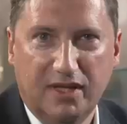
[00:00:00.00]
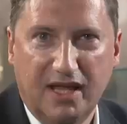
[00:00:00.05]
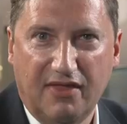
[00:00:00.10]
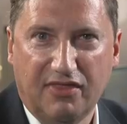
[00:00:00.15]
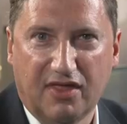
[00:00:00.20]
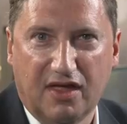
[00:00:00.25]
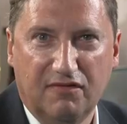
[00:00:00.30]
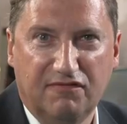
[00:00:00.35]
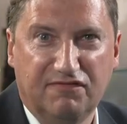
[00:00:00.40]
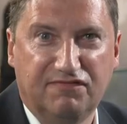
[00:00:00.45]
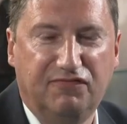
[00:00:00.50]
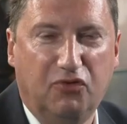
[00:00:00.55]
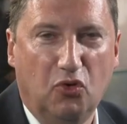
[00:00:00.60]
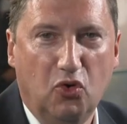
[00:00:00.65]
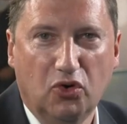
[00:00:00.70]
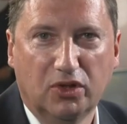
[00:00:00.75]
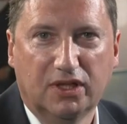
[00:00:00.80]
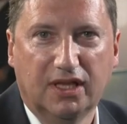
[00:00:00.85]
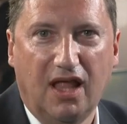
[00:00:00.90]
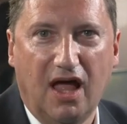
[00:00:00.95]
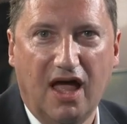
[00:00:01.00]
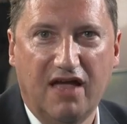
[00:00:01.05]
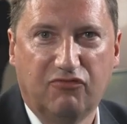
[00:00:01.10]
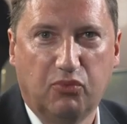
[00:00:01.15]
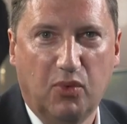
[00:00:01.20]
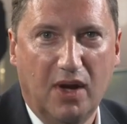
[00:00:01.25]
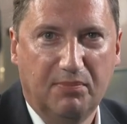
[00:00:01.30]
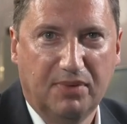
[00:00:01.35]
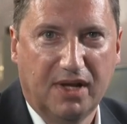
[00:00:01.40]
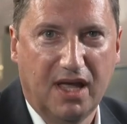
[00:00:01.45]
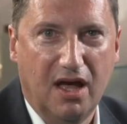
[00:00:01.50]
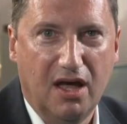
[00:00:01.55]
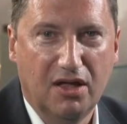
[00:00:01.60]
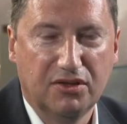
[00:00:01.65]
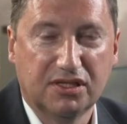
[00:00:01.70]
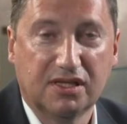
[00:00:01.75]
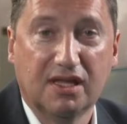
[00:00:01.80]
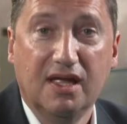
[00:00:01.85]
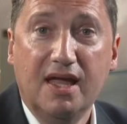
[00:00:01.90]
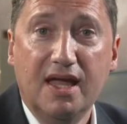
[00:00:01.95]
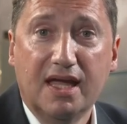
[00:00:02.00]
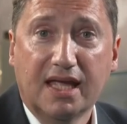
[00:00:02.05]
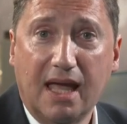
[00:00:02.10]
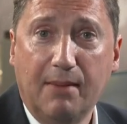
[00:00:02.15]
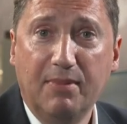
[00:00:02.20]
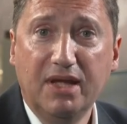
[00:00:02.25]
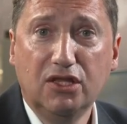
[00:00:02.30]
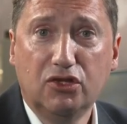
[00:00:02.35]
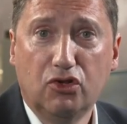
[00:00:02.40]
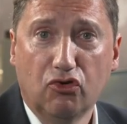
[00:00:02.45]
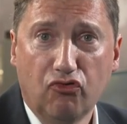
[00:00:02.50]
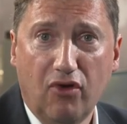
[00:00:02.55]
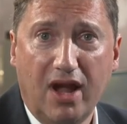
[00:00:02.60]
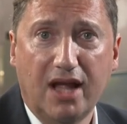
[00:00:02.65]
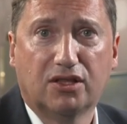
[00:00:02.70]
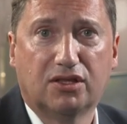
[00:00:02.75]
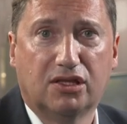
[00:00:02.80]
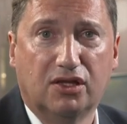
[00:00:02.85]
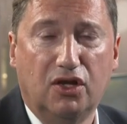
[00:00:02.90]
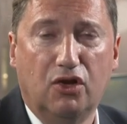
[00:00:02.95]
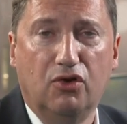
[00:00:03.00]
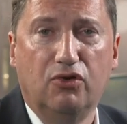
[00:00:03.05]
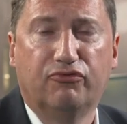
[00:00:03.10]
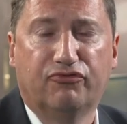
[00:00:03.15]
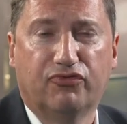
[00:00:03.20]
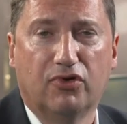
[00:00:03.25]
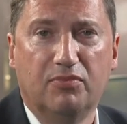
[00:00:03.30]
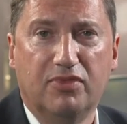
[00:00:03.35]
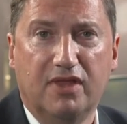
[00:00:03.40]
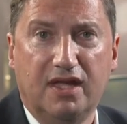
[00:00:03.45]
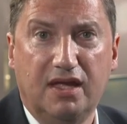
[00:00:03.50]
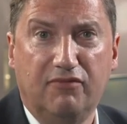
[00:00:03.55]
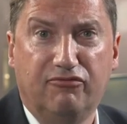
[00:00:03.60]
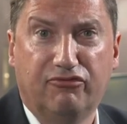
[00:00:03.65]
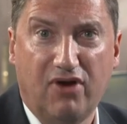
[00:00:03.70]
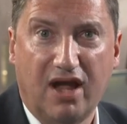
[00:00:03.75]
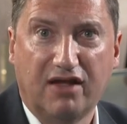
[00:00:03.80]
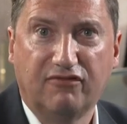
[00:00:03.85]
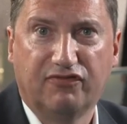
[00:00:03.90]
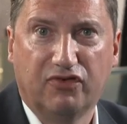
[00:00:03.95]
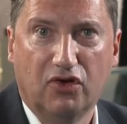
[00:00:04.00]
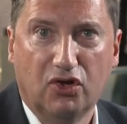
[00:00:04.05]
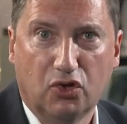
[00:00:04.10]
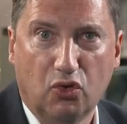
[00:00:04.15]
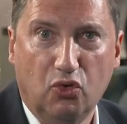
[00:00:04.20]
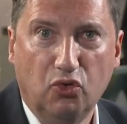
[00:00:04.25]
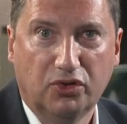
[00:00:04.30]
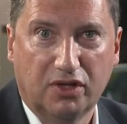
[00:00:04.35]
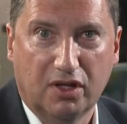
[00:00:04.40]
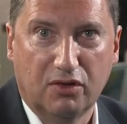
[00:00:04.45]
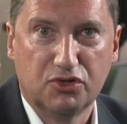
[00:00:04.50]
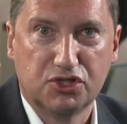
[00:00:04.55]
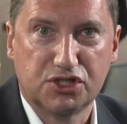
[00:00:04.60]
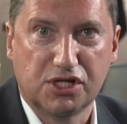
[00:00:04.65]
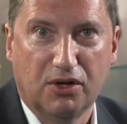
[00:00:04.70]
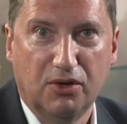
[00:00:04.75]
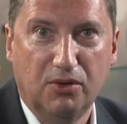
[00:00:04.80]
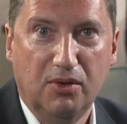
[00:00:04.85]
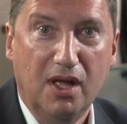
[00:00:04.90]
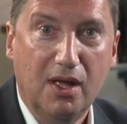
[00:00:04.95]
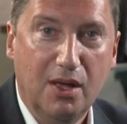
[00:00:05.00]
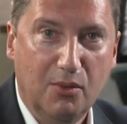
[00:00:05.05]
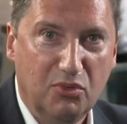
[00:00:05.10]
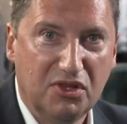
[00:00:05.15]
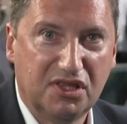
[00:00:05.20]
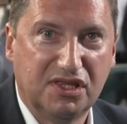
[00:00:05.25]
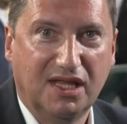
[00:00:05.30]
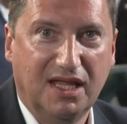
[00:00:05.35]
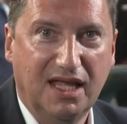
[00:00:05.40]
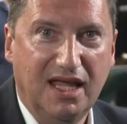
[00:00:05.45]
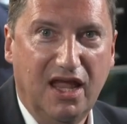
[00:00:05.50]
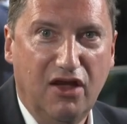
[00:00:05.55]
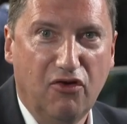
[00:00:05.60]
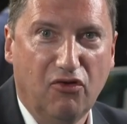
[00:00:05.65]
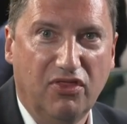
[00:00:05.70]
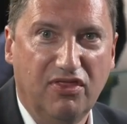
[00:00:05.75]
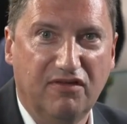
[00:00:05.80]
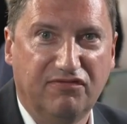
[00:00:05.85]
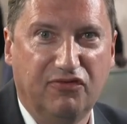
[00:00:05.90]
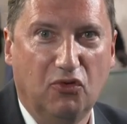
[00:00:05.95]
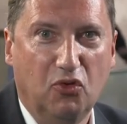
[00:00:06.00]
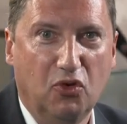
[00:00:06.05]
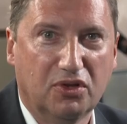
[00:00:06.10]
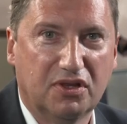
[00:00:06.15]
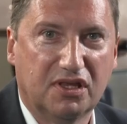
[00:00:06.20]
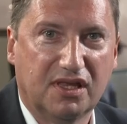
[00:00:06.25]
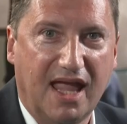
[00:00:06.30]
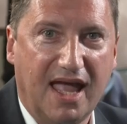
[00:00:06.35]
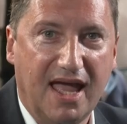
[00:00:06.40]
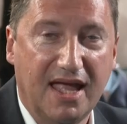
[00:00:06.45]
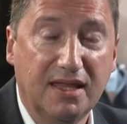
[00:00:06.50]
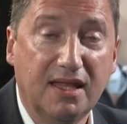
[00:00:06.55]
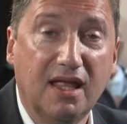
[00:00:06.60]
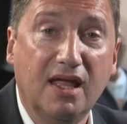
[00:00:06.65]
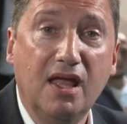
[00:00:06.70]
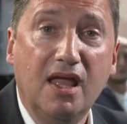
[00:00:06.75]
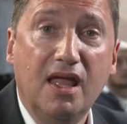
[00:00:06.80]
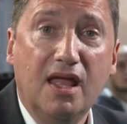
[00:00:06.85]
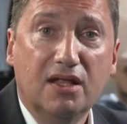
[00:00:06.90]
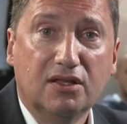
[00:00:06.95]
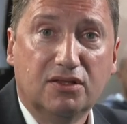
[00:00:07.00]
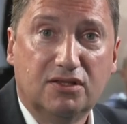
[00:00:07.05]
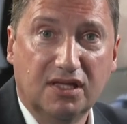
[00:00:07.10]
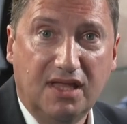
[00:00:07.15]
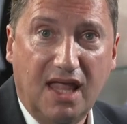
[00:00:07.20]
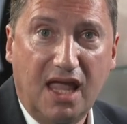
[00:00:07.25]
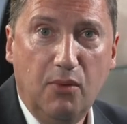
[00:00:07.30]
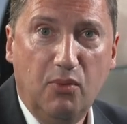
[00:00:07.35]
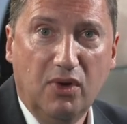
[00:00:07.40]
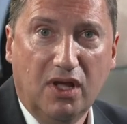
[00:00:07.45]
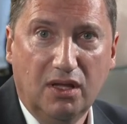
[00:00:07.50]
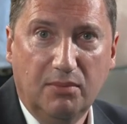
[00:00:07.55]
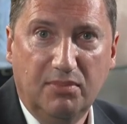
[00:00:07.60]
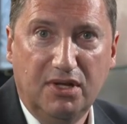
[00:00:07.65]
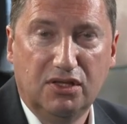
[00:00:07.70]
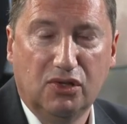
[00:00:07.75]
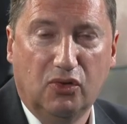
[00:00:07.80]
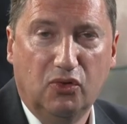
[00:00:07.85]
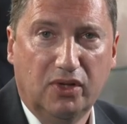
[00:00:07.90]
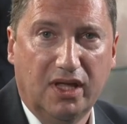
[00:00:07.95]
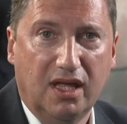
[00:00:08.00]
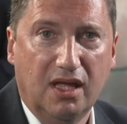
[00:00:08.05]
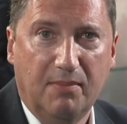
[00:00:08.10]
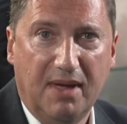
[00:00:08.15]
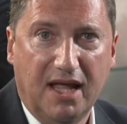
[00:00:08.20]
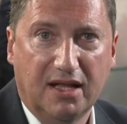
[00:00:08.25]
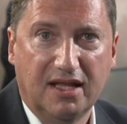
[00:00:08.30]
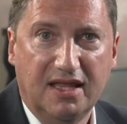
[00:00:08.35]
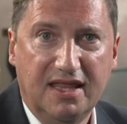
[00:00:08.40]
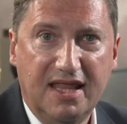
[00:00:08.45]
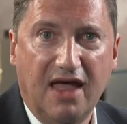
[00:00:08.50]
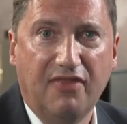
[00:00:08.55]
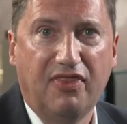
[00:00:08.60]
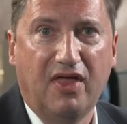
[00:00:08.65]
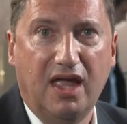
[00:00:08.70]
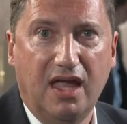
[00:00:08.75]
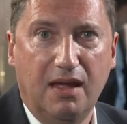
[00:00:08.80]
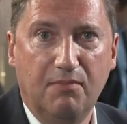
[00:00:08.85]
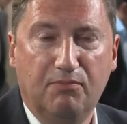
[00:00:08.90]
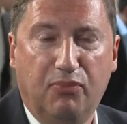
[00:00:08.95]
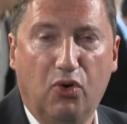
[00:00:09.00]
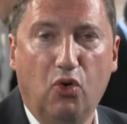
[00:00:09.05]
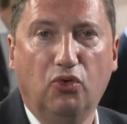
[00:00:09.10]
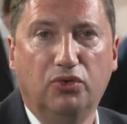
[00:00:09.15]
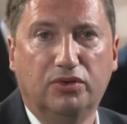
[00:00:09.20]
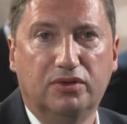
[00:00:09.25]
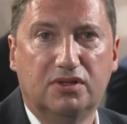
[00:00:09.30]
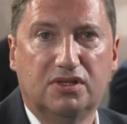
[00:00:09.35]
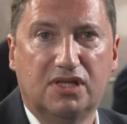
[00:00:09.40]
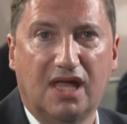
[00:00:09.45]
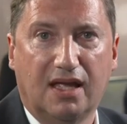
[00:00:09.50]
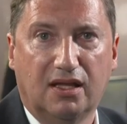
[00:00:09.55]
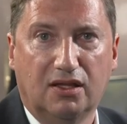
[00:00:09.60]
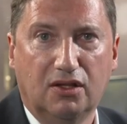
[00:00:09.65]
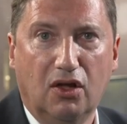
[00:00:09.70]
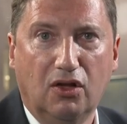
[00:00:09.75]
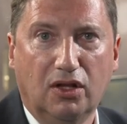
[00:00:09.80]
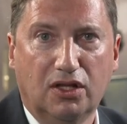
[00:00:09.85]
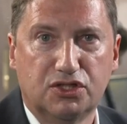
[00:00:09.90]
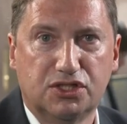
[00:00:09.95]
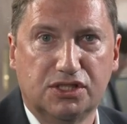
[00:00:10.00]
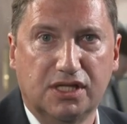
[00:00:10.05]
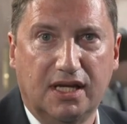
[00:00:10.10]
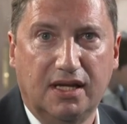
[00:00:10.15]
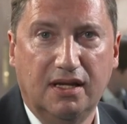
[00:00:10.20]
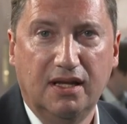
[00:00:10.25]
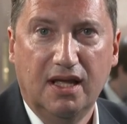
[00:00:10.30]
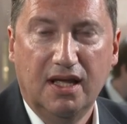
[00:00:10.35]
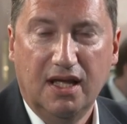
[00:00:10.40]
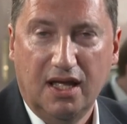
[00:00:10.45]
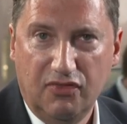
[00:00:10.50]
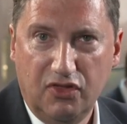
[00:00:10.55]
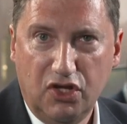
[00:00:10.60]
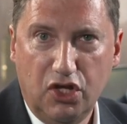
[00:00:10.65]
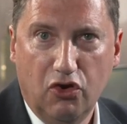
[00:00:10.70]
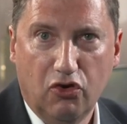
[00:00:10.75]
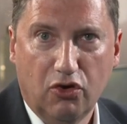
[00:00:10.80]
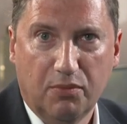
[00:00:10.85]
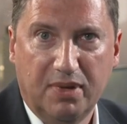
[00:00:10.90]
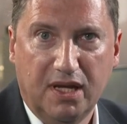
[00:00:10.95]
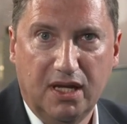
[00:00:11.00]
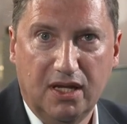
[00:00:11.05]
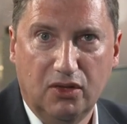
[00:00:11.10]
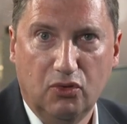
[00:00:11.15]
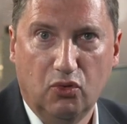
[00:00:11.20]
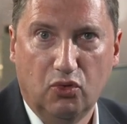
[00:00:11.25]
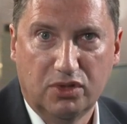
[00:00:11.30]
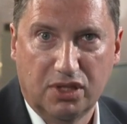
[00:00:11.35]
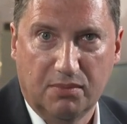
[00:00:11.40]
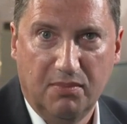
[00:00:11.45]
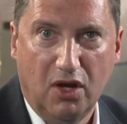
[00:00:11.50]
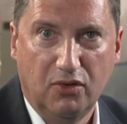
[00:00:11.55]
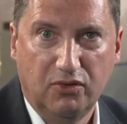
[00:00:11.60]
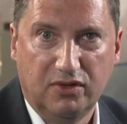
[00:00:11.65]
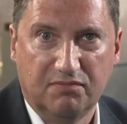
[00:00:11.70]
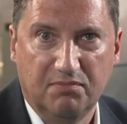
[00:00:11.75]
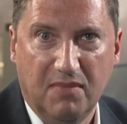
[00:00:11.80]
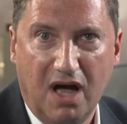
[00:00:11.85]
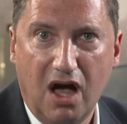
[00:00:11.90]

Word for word: another Ford Live webcast coming direct to you from the Frankfurt Auto Show. sitting here on the Ford stand. Today we're going to be talking about another important technology in the European automotive